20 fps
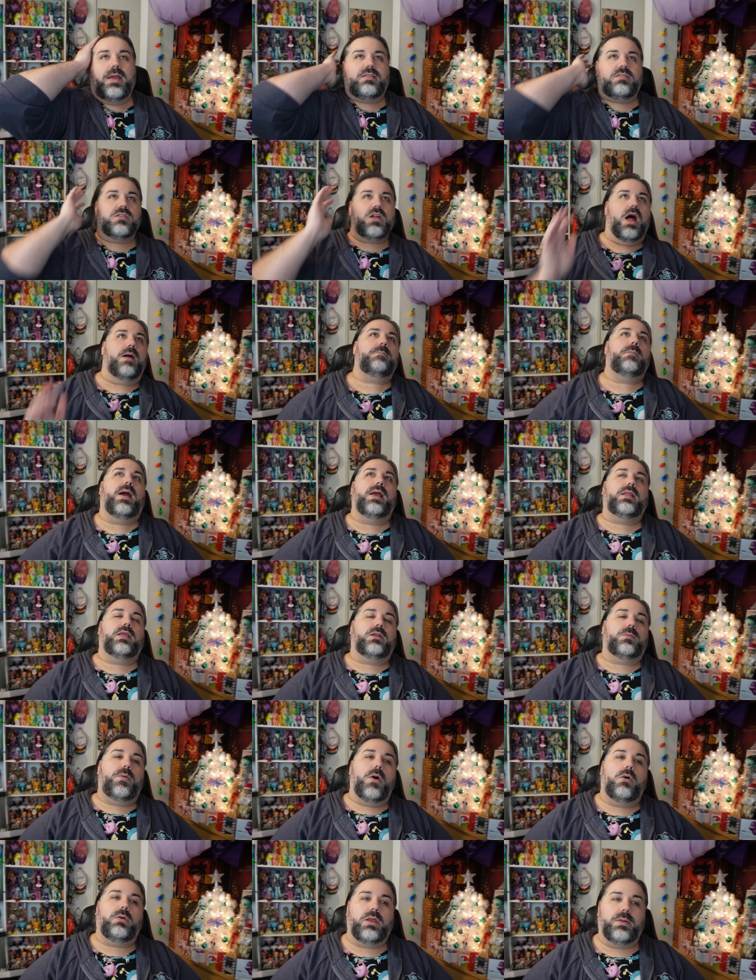it's not my
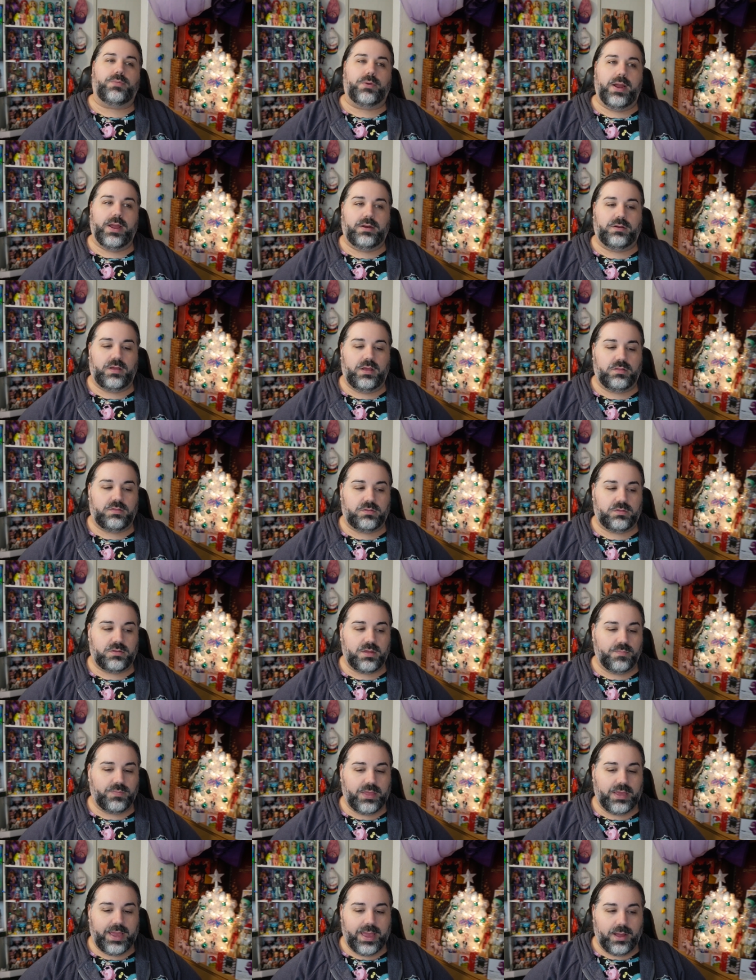little pony brand it's
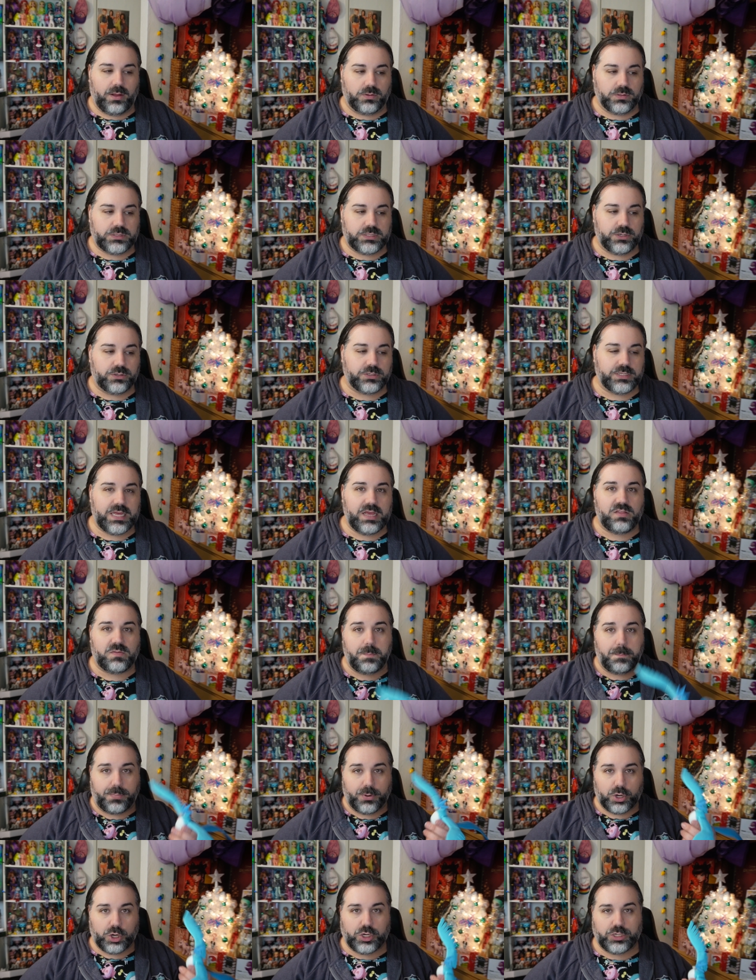something else there are these
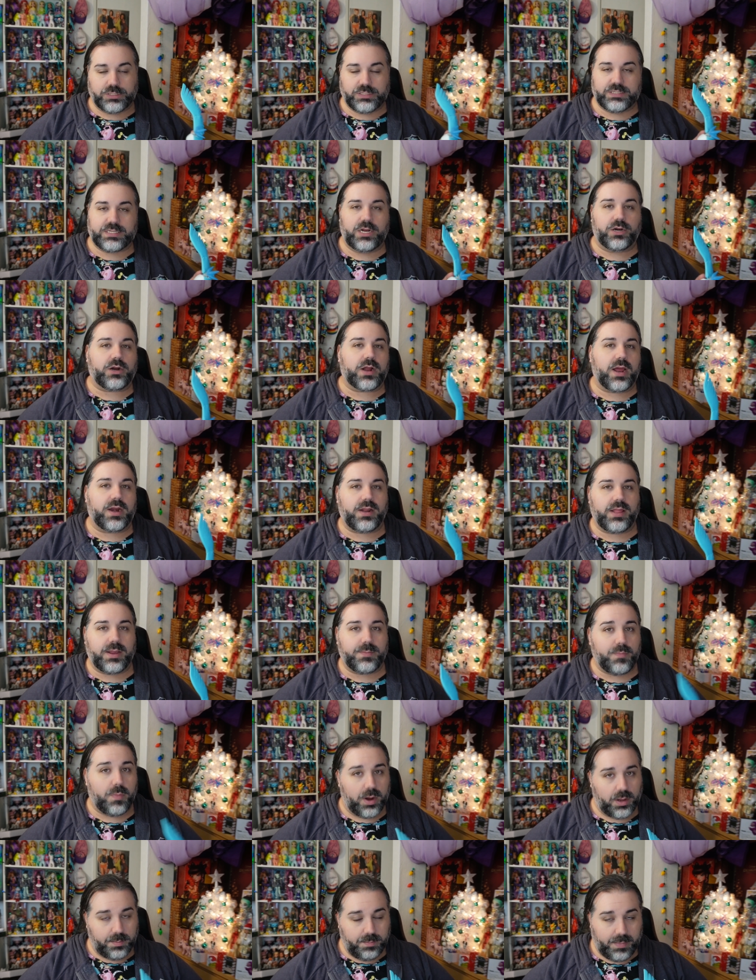birds that are kind of like
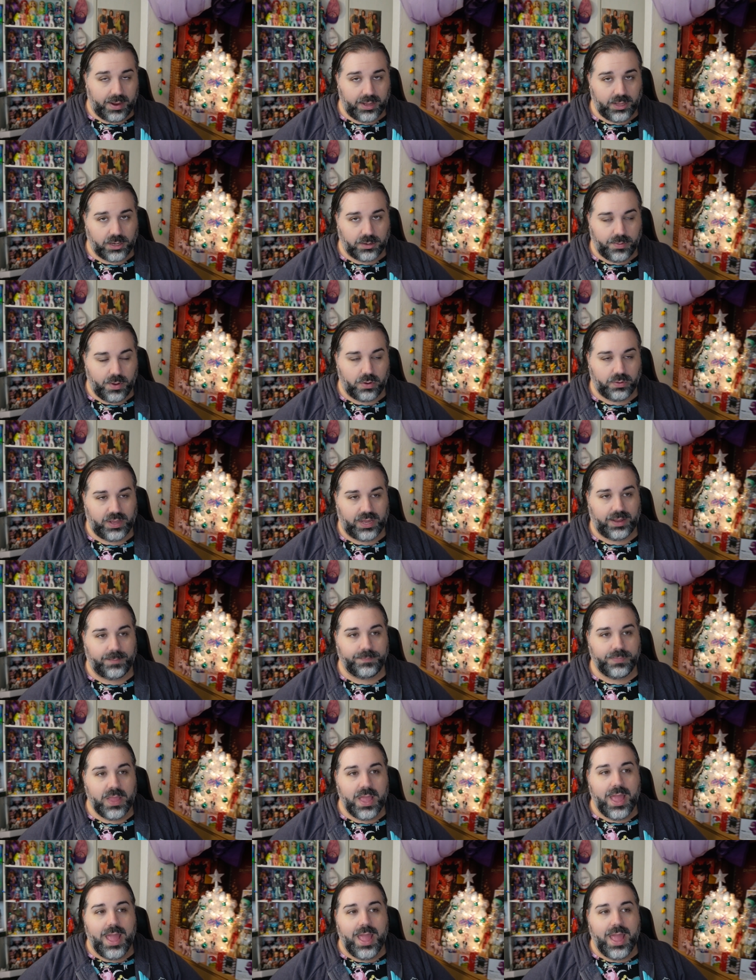my, my, little pony